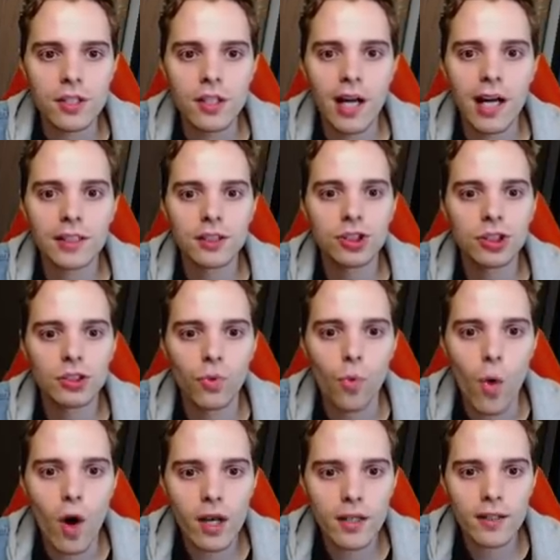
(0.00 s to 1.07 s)
He has just
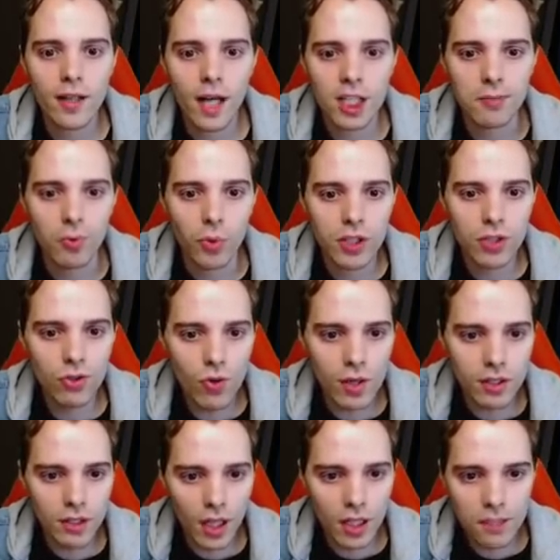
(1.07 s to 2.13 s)
one attachment. With two
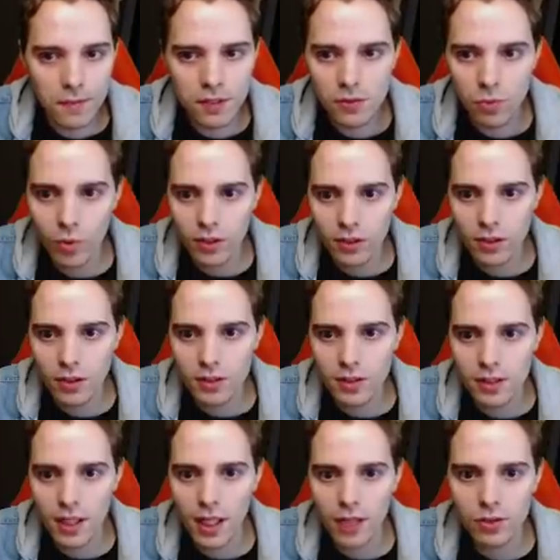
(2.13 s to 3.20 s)
attachments, what does
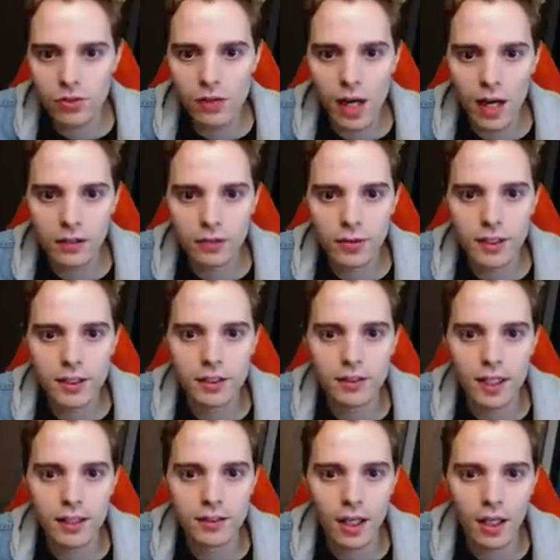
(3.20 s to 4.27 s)
this guy do? Outrage and
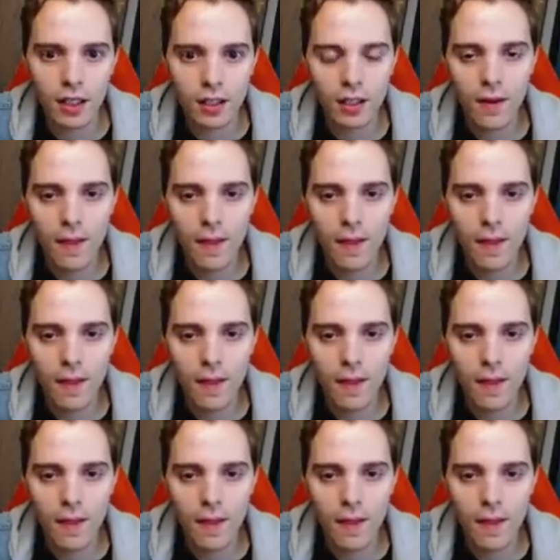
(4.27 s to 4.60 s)
that's that.